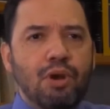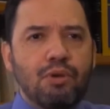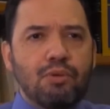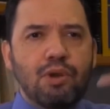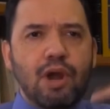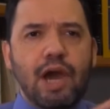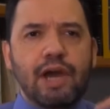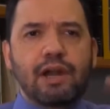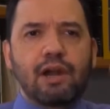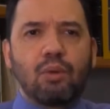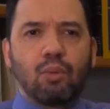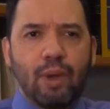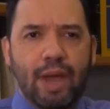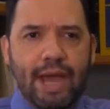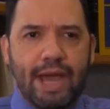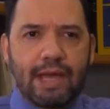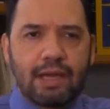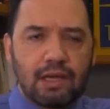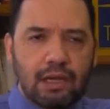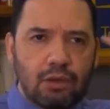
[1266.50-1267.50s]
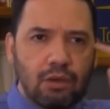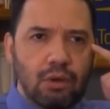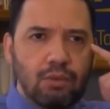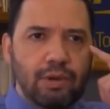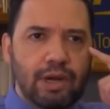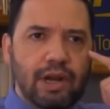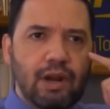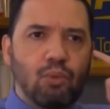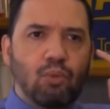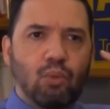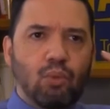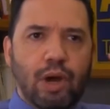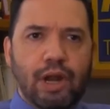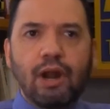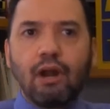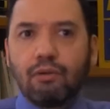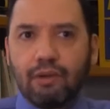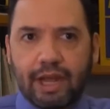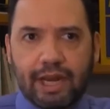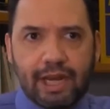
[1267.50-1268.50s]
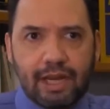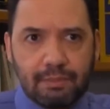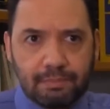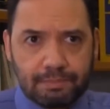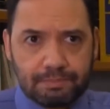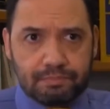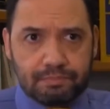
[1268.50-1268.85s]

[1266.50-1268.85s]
point we in time, we were on our way to go okay. one-on-one already.